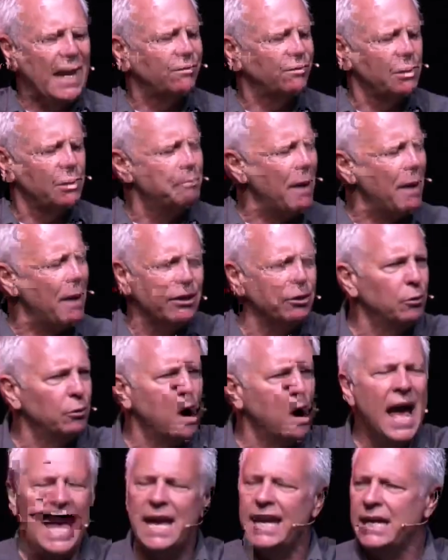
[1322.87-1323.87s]
And by the
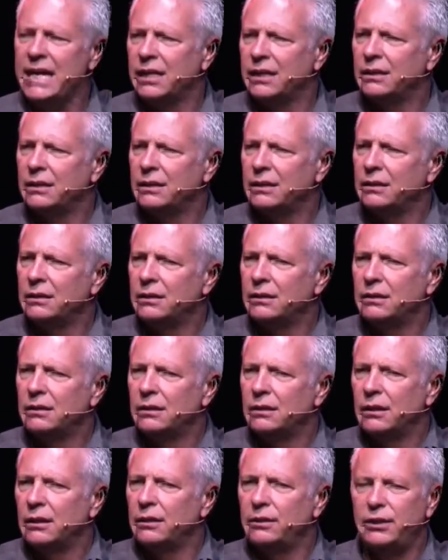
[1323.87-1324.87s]
way,
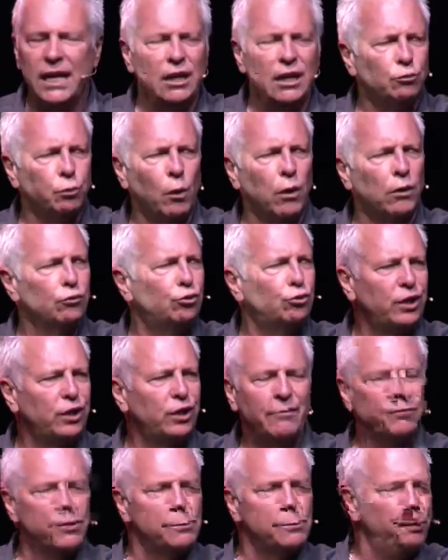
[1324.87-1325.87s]
these weren't
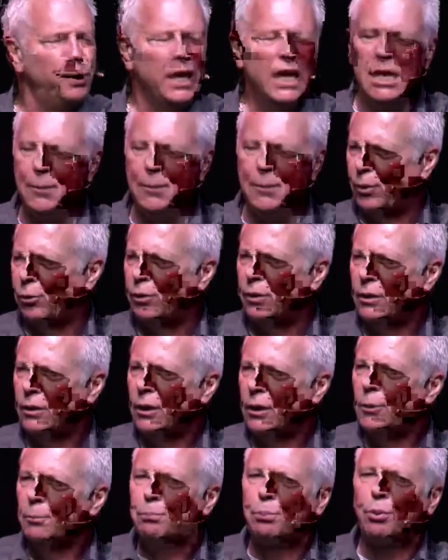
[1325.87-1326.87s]
seven people
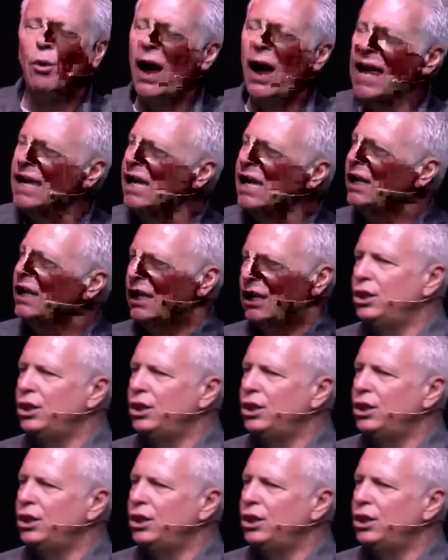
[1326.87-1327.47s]
praying in